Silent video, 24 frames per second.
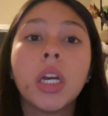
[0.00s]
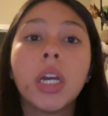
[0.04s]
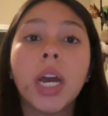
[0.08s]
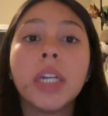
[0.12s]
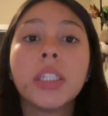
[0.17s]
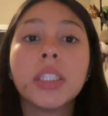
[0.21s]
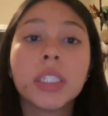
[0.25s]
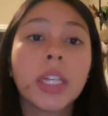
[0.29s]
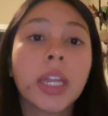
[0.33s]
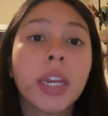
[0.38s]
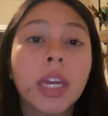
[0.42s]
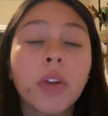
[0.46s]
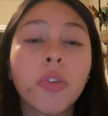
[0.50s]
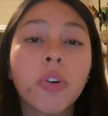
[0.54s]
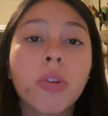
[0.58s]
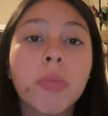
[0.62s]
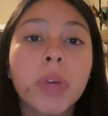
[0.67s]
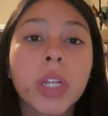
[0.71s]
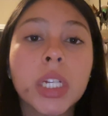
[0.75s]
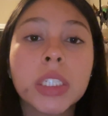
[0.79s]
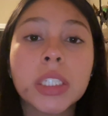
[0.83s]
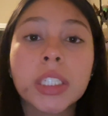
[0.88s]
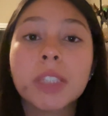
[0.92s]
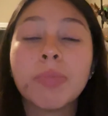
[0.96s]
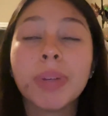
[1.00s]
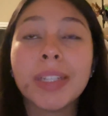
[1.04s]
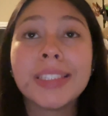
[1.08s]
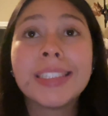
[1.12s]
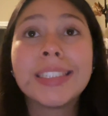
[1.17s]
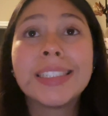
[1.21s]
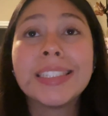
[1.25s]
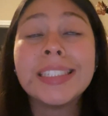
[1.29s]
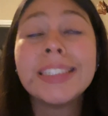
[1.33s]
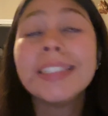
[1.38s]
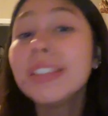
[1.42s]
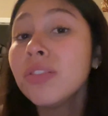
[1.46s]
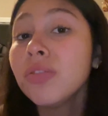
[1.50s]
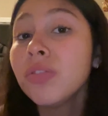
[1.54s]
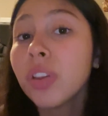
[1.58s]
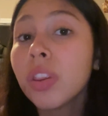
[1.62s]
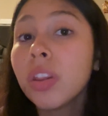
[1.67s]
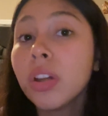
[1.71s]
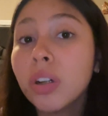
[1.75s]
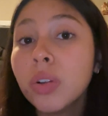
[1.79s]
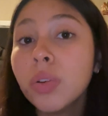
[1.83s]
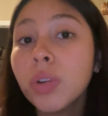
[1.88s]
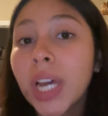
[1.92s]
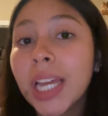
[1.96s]
Isokinetic equipment is expensive
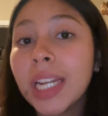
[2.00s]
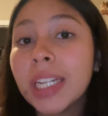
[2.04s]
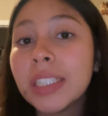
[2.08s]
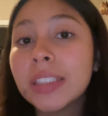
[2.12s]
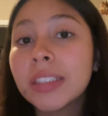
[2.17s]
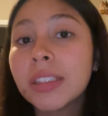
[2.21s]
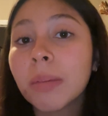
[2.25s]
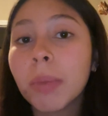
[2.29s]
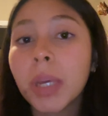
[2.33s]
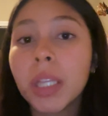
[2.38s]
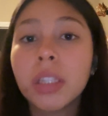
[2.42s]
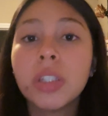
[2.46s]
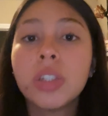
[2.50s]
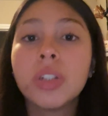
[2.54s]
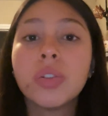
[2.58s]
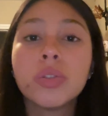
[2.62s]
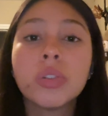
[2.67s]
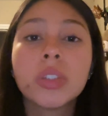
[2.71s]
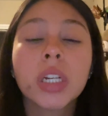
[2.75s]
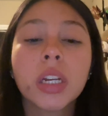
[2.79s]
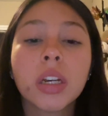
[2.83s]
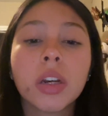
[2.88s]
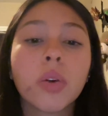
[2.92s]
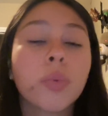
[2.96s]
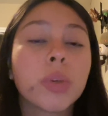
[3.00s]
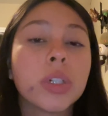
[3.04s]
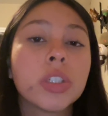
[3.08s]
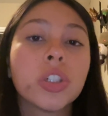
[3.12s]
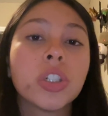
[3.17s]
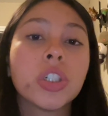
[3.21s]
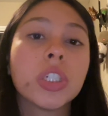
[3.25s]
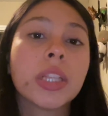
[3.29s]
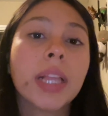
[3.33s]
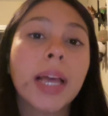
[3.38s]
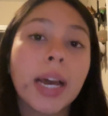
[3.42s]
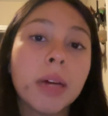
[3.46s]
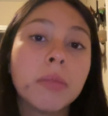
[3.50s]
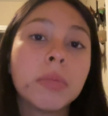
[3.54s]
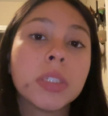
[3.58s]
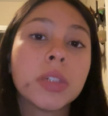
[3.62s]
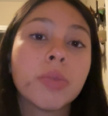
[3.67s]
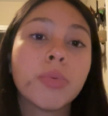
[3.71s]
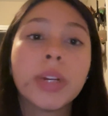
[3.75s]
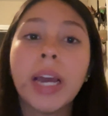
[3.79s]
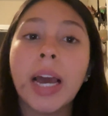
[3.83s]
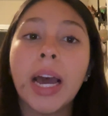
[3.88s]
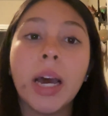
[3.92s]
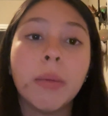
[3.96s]
though and is mainly used in research labs,
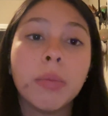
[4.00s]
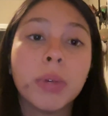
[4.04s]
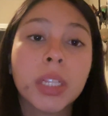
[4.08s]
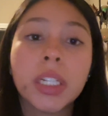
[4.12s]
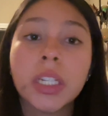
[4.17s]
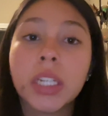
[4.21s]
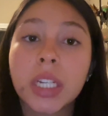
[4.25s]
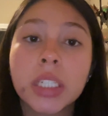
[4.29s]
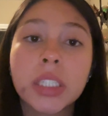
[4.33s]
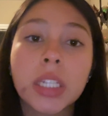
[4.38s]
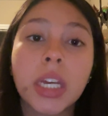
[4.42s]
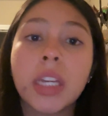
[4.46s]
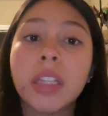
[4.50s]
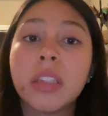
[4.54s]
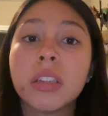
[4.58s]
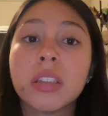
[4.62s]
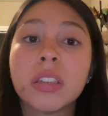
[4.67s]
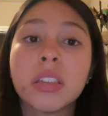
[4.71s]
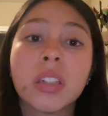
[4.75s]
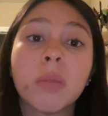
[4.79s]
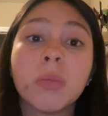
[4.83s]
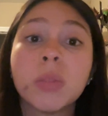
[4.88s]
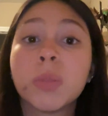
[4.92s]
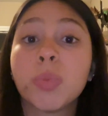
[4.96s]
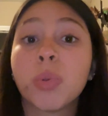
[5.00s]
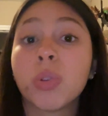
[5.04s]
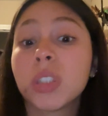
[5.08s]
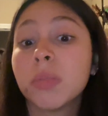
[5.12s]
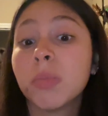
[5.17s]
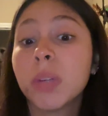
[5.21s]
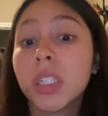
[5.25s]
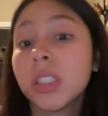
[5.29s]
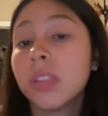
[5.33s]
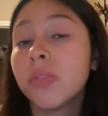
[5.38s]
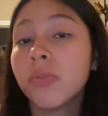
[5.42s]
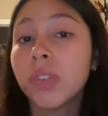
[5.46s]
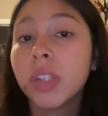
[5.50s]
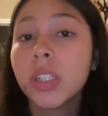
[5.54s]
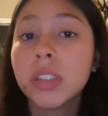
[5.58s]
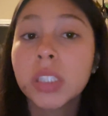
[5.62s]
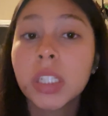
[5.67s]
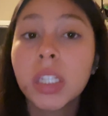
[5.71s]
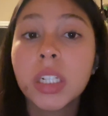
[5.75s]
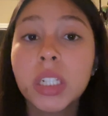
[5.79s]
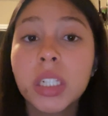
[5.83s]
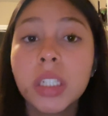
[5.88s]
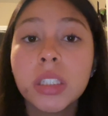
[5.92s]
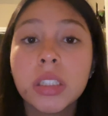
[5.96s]
rehab clinics, and some sports medicine
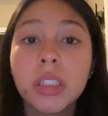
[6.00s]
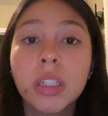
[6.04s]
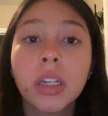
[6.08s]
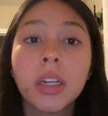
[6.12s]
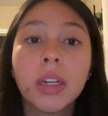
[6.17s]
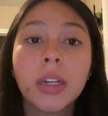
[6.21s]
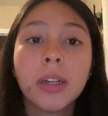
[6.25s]
facilities.